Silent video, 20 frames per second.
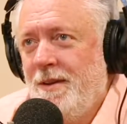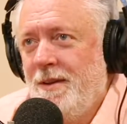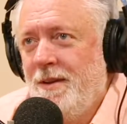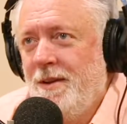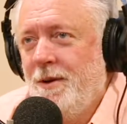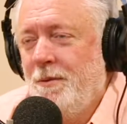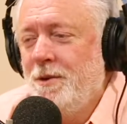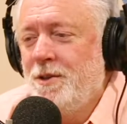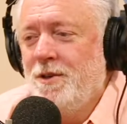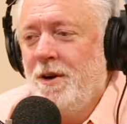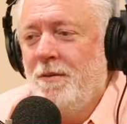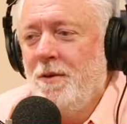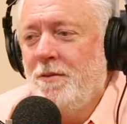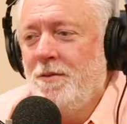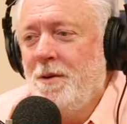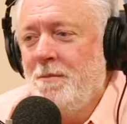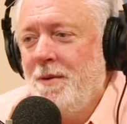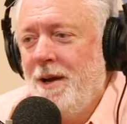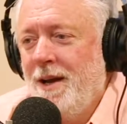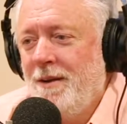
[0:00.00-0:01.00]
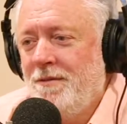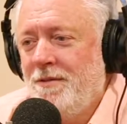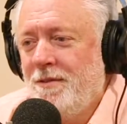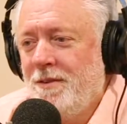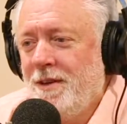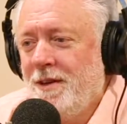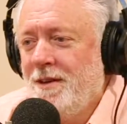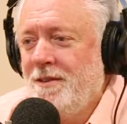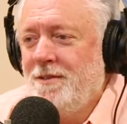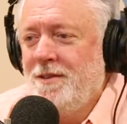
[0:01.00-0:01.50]
we drove up to Maine
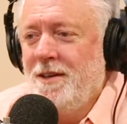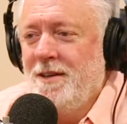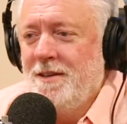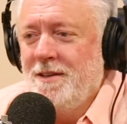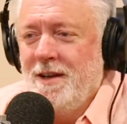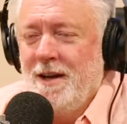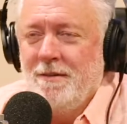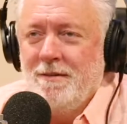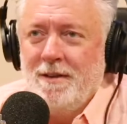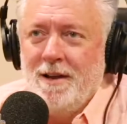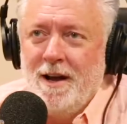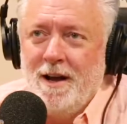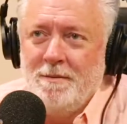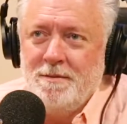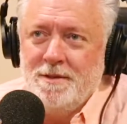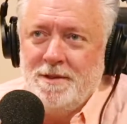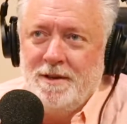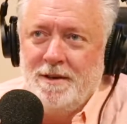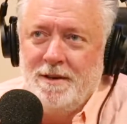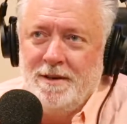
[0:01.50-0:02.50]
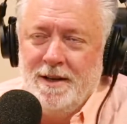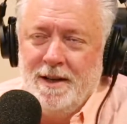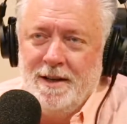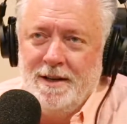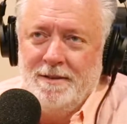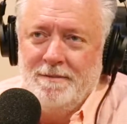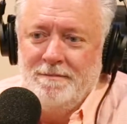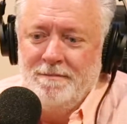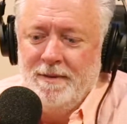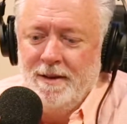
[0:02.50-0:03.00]
because he didn't have lobster, and
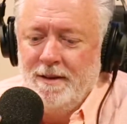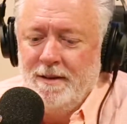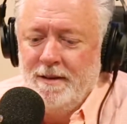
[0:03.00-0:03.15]
then,